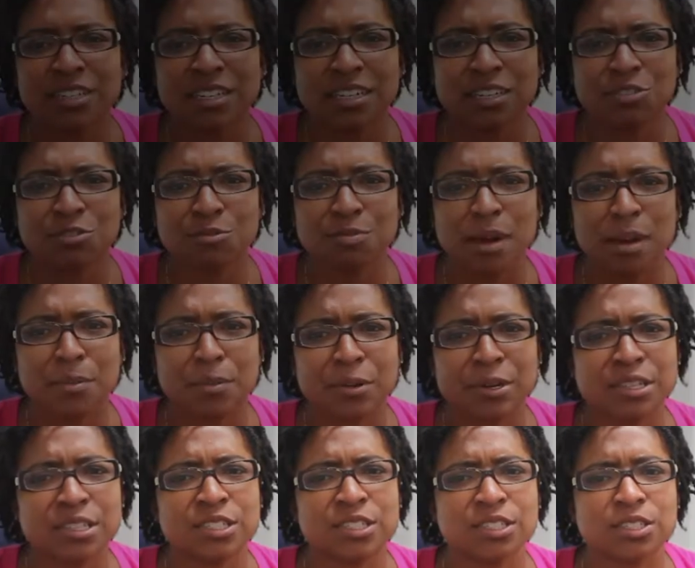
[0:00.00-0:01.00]
thing to remember
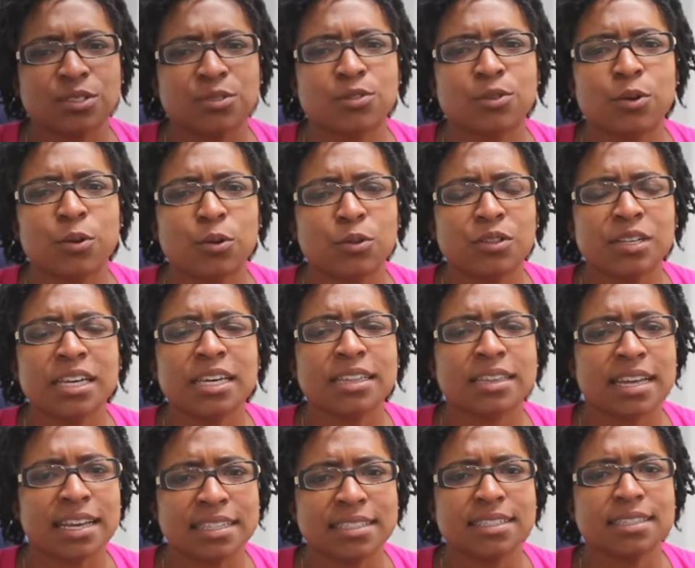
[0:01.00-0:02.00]
is to use only a
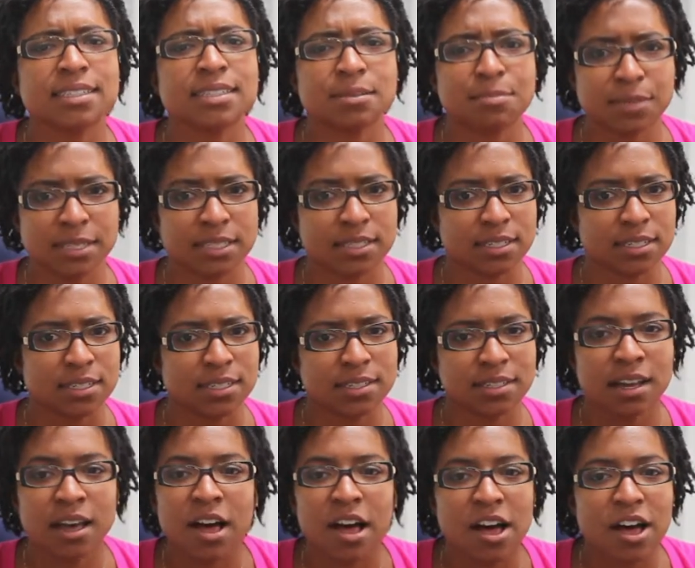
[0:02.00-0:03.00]
licensed business.
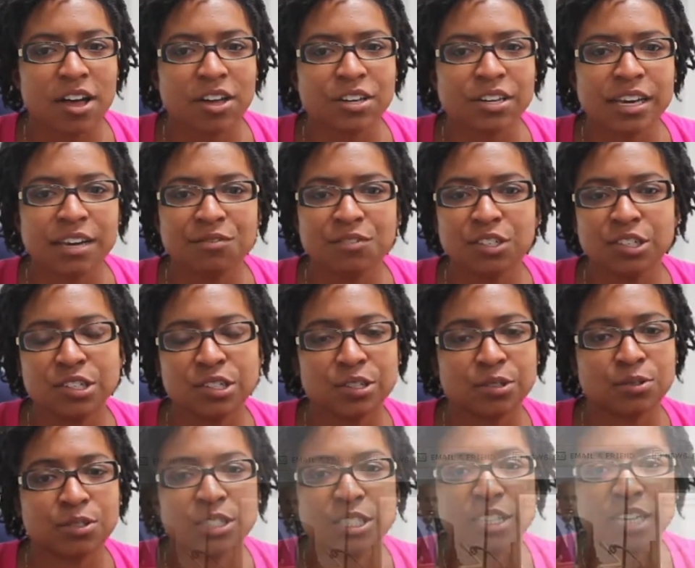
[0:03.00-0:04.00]
All you have to do to